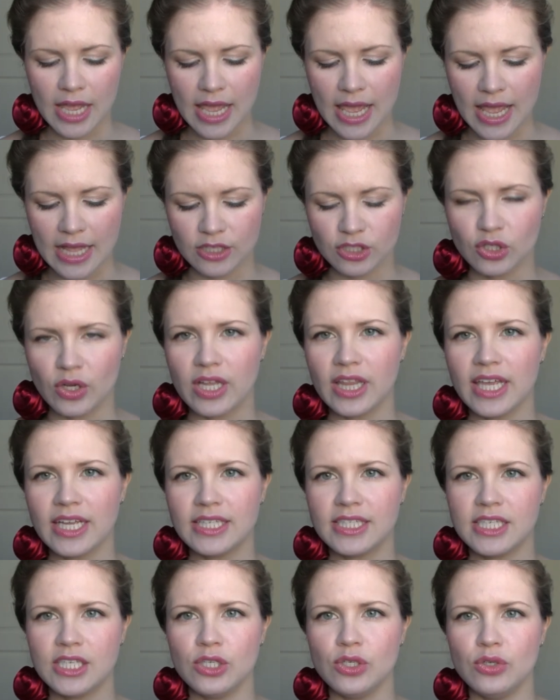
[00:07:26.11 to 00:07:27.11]
And so I
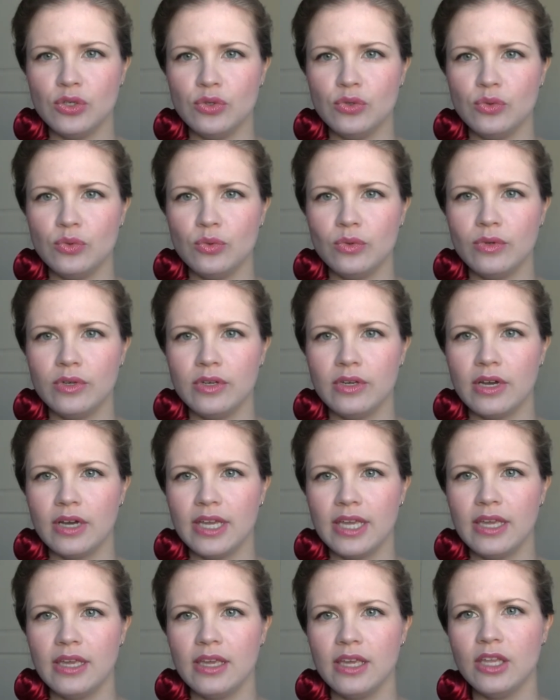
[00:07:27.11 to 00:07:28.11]
like to,
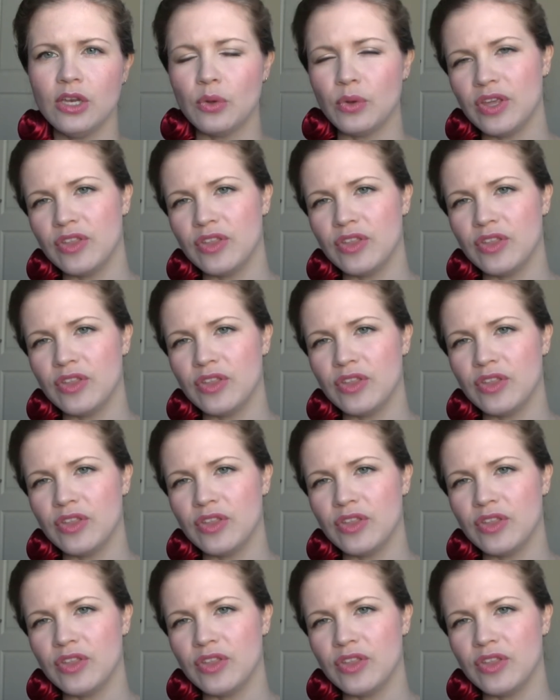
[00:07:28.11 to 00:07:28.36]
you know,